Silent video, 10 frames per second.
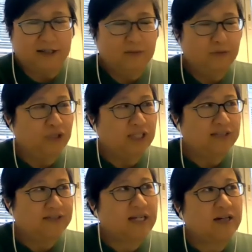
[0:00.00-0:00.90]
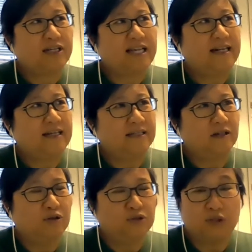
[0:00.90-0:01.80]
really segregated
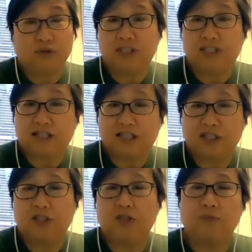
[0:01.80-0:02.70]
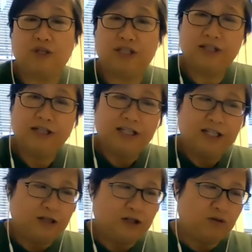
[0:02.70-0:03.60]
also discussions with
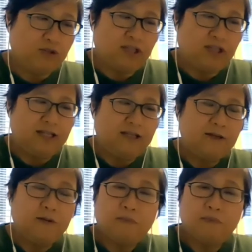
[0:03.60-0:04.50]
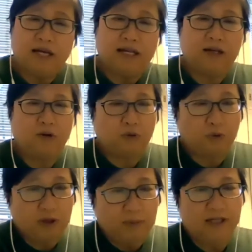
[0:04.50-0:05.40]
the men,
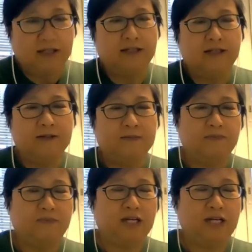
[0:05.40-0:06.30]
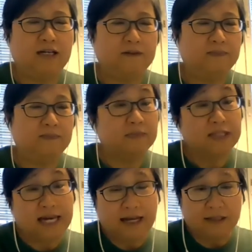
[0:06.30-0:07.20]
women,
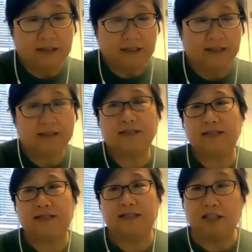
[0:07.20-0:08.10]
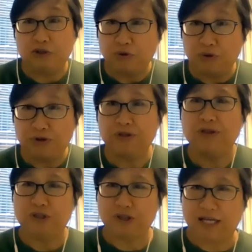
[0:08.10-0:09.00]
the elders, the youth
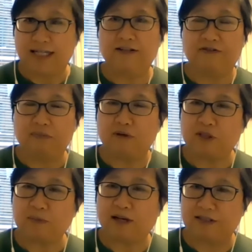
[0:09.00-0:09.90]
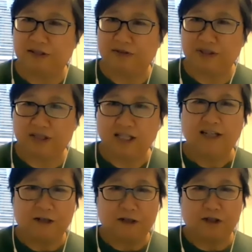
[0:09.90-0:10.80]
to get different perspectives
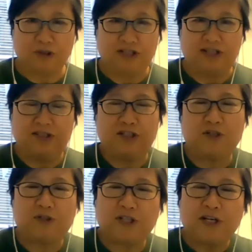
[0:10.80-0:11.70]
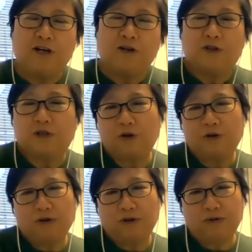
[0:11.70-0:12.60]
into these issues. So
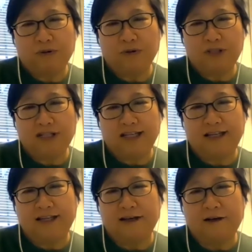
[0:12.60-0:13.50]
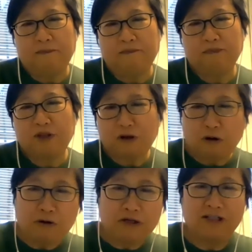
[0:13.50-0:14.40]
through the
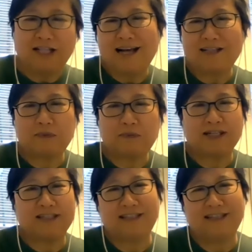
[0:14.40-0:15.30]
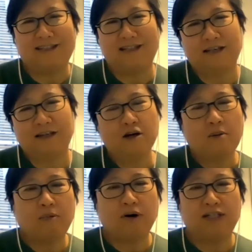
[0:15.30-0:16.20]
local aspect and the
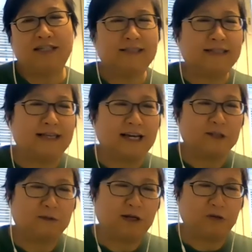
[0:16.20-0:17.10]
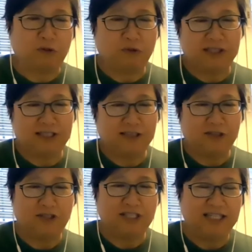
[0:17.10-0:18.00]
policy aspect, we wanted
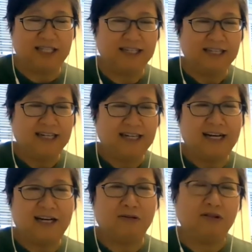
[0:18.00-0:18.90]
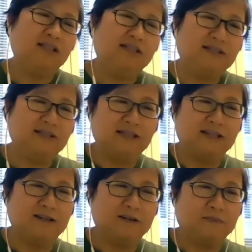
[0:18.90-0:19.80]
to see how these
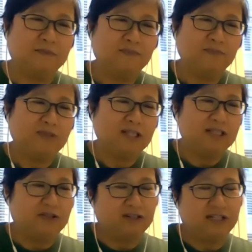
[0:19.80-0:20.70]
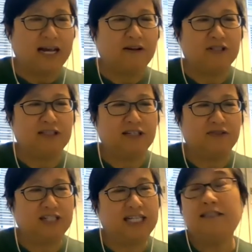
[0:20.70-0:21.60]
different
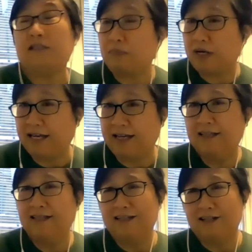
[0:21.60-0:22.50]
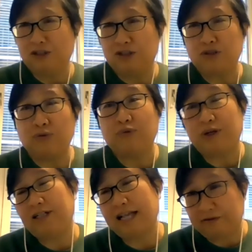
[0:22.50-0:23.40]
narratives interplay onto
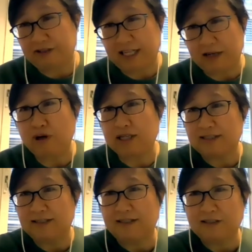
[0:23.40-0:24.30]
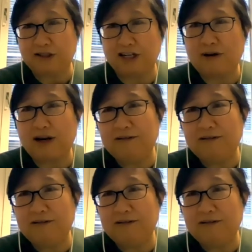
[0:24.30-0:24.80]
real everyday practices on the ground.